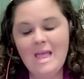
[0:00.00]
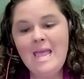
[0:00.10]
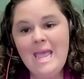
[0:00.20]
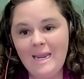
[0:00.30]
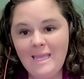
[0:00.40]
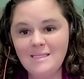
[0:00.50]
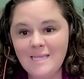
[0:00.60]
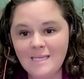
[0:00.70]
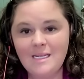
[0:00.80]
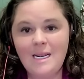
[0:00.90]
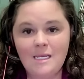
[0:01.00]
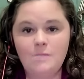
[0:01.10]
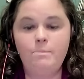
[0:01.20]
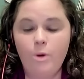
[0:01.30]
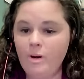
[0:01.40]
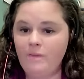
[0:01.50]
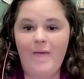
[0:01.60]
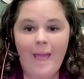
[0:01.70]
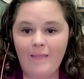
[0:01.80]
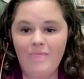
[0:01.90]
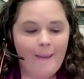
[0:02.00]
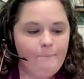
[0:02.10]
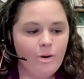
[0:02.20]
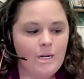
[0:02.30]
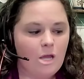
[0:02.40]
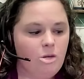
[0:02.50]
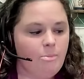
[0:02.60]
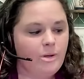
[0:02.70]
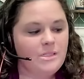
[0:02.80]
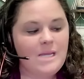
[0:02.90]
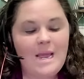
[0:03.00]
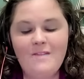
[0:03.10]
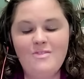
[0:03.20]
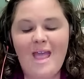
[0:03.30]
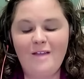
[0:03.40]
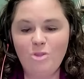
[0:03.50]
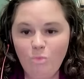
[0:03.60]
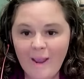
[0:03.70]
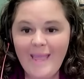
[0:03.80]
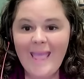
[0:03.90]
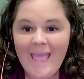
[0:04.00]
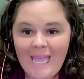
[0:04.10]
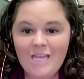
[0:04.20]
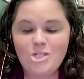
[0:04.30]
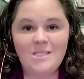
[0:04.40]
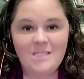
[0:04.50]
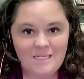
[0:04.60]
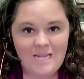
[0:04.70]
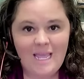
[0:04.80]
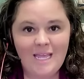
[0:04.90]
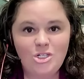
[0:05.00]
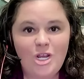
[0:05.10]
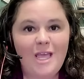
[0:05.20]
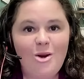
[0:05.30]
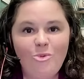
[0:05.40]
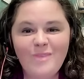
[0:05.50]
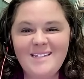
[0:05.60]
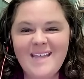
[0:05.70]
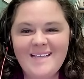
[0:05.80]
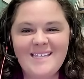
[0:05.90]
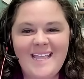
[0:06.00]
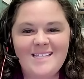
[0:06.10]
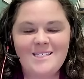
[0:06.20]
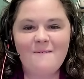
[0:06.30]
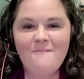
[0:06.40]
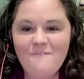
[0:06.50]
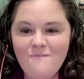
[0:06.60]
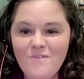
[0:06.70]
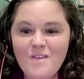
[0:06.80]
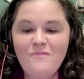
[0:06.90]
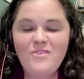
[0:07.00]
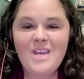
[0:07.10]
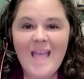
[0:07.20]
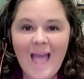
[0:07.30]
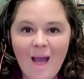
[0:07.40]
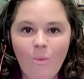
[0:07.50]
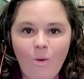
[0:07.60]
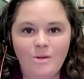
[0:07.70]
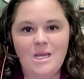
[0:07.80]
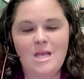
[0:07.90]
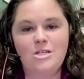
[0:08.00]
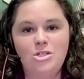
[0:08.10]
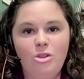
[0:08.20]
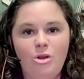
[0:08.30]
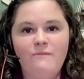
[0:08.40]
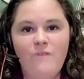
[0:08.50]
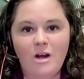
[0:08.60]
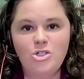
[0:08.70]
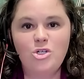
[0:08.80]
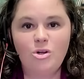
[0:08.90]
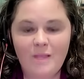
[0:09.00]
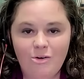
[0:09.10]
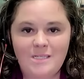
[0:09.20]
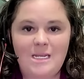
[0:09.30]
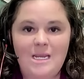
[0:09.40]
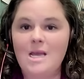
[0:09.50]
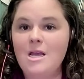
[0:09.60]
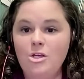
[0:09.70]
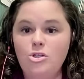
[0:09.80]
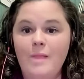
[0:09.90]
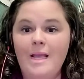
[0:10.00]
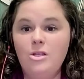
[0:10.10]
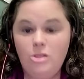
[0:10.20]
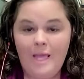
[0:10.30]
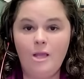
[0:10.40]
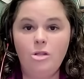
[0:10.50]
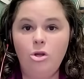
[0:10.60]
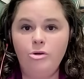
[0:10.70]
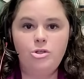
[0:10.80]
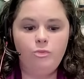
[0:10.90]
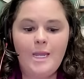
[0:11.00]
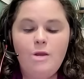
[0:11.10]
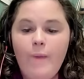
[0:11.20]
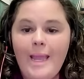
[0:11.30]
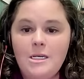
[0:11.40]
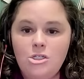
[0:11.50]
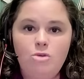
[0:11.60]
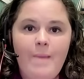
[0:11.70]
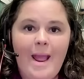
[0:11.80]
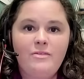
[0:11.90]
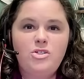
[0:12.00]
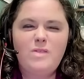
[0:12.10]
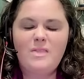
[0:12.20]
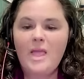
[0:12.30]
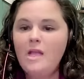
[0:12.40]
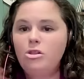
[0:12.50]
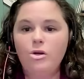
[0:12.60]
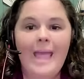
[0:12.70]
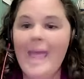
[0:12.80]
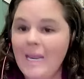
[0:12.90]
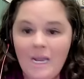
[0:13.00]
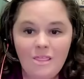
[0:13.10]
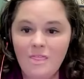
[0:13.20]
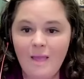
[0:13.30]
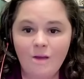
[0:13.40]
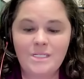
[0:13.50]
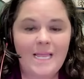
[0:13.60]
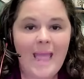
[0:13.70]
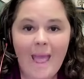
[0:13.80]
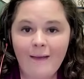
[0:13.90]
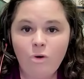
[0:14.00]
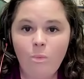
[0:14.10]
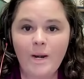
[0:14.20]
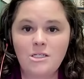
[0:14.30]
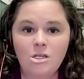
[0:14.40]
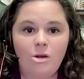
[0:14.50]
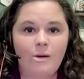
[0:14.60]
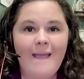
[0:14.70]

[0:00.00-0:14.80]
And he says in his book, that, that book and other books, that at the right age and stage, it only takes kids 50 hours to learn functional literacy. So, like, they could learn to read, write, and do math so that they could learn anything else they ever wanted to learn.